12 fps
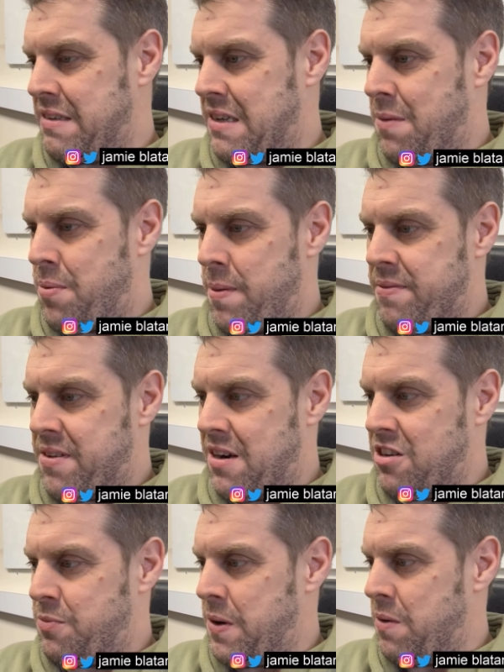I'll probably have to carry
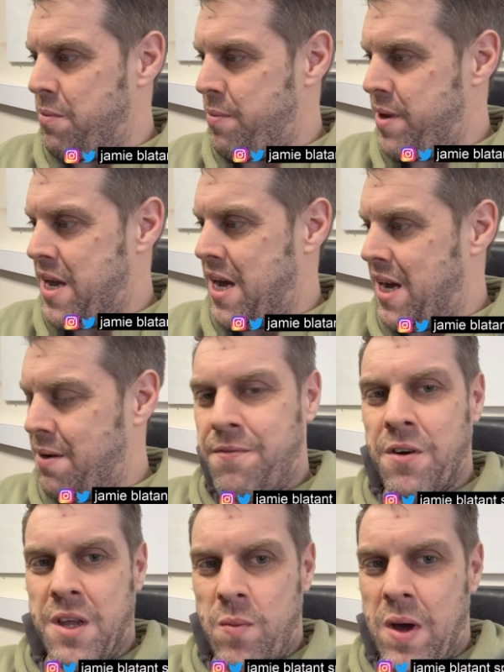spearmen. But yeah, I'm
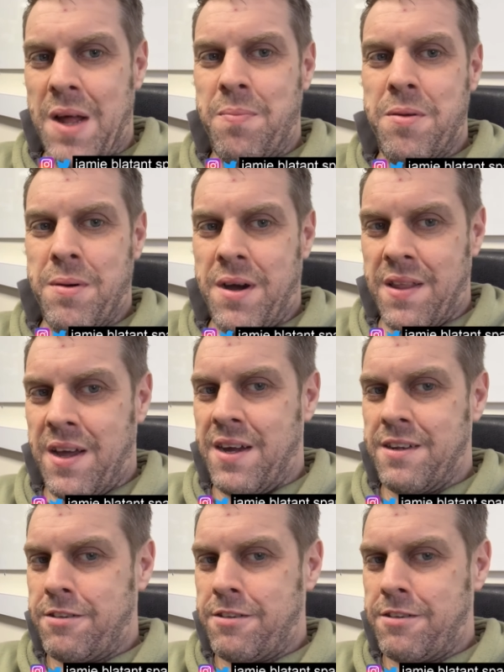fucking well happy about that.